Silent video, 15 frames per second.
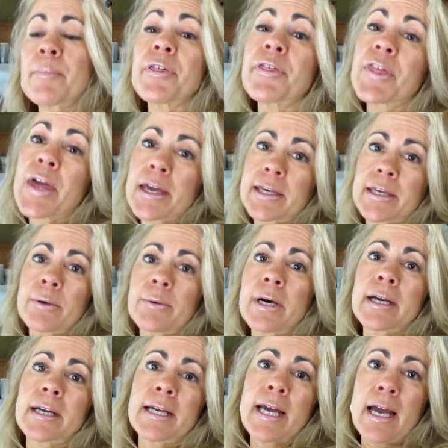Thank you
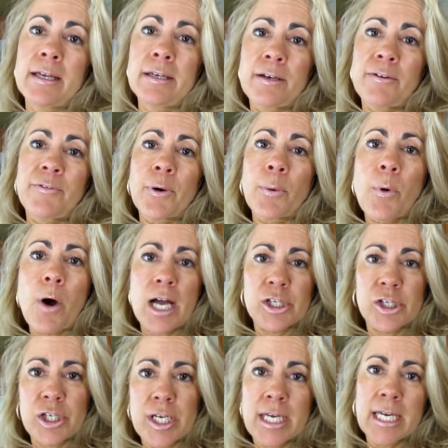again for
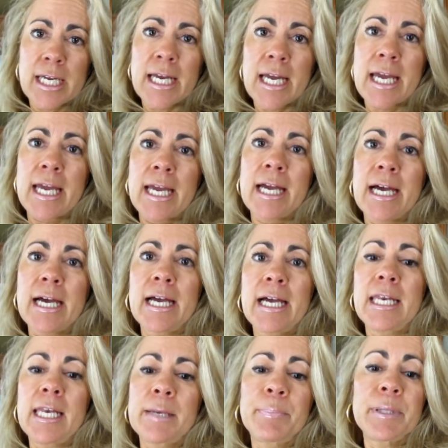watching,
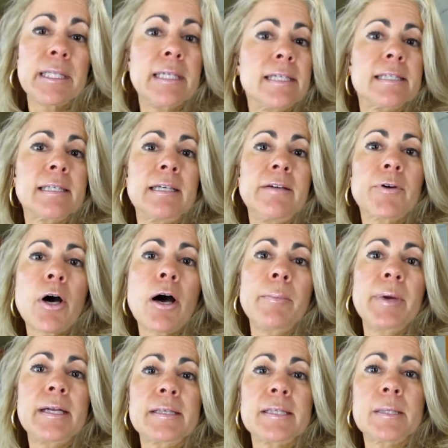and please leave
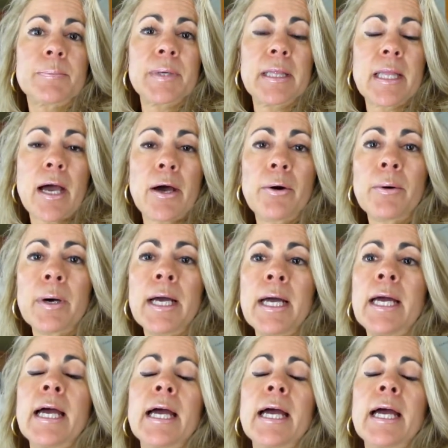comments below,